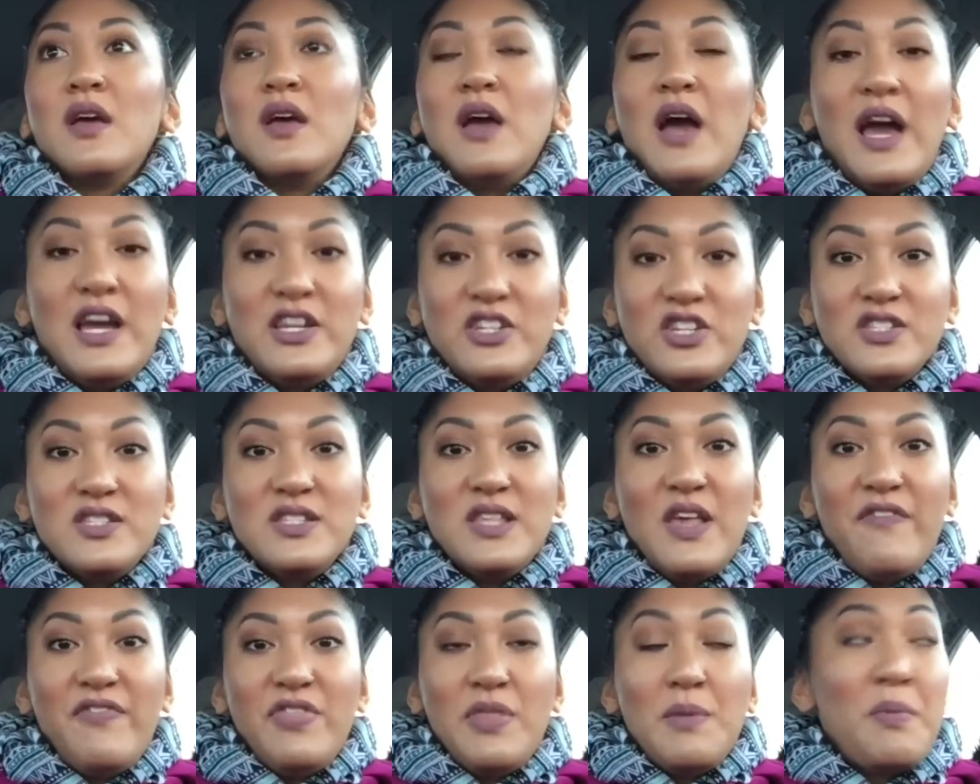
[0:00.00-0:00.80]
I just
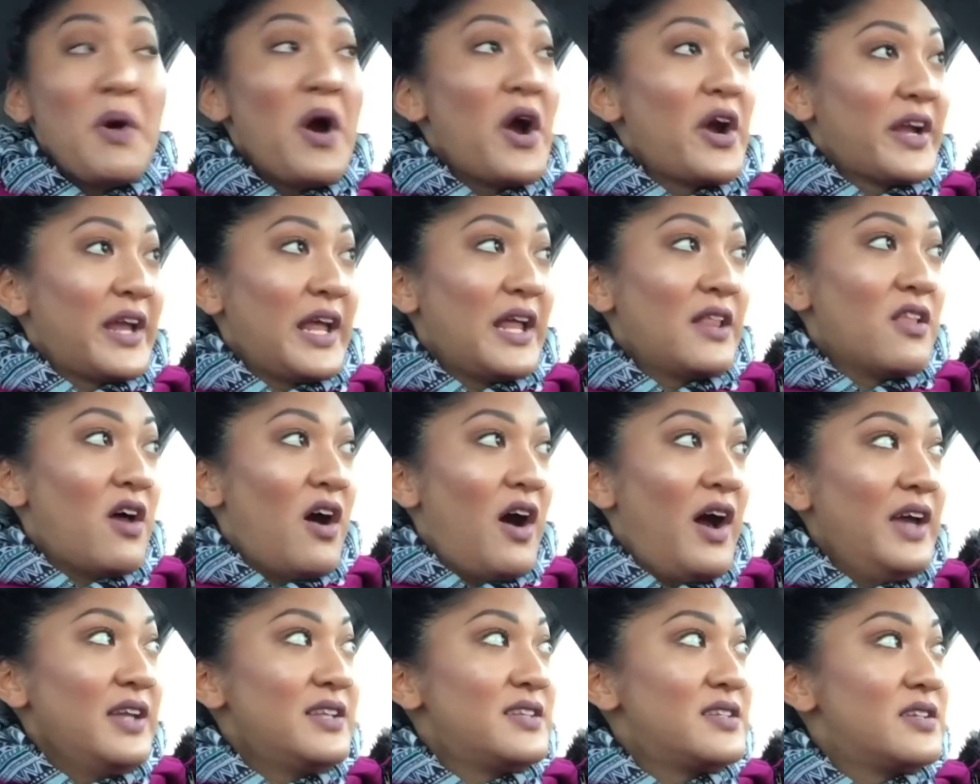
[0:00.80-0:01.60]
left the parking
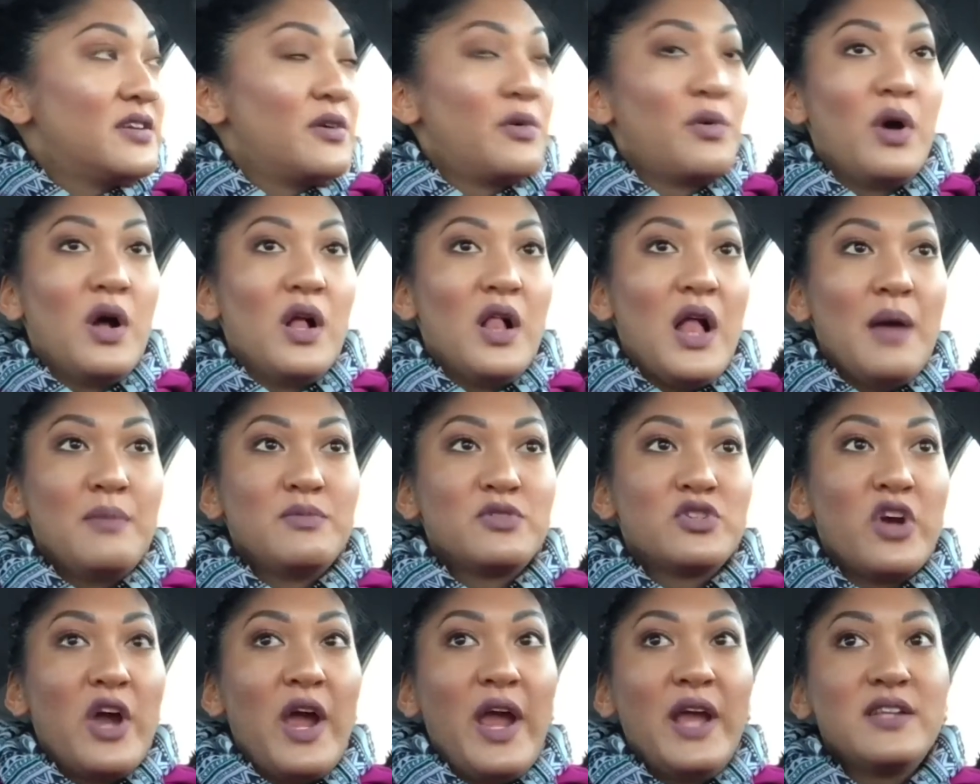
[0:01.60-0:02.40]
lot. Well, I'm
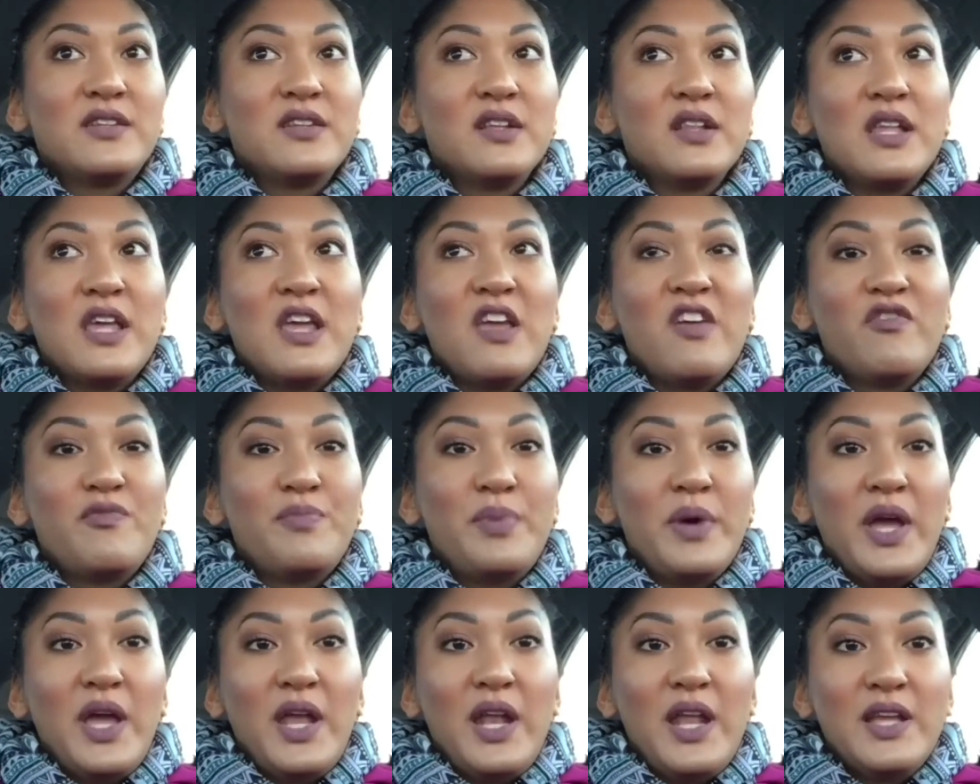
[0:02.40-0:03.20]
trying to leave,
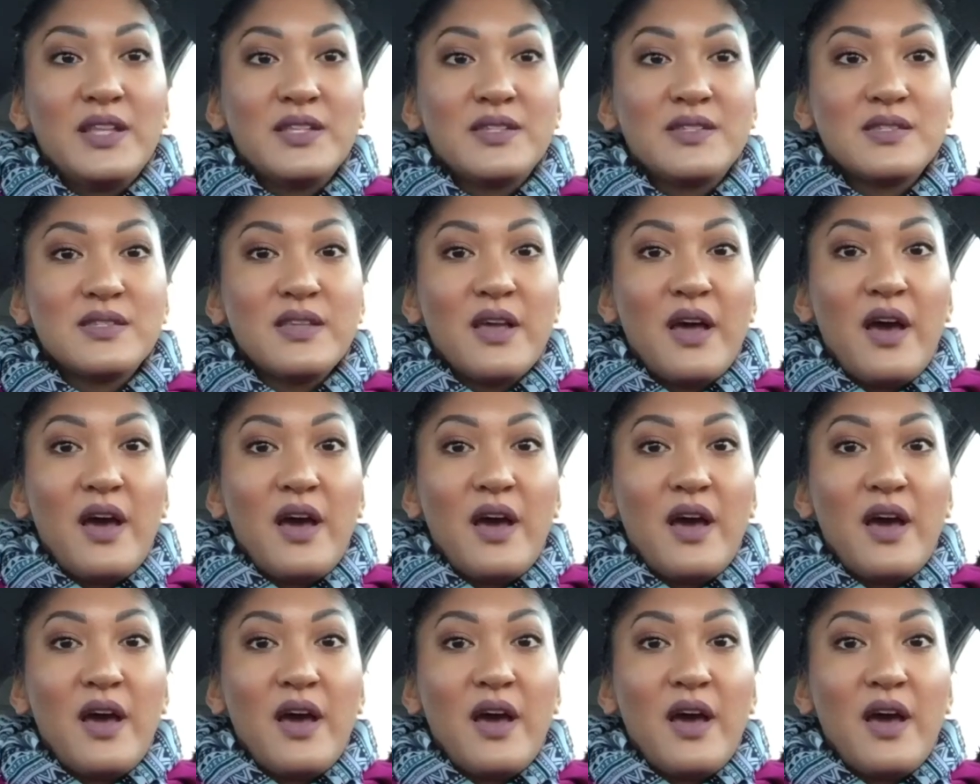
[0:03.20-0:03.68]
but it's